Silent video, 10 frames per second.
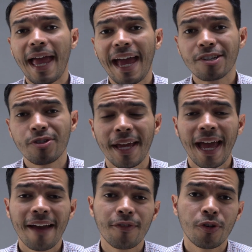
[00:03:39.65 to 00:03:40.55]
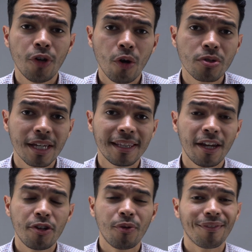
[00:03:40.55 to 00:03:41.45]
actually have your notes in
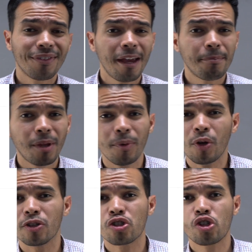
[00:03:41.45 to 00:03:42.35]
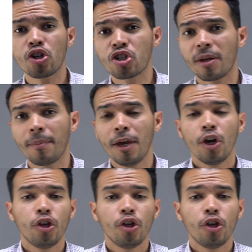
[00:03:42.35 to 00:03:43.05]
there, you can type them, you can search them,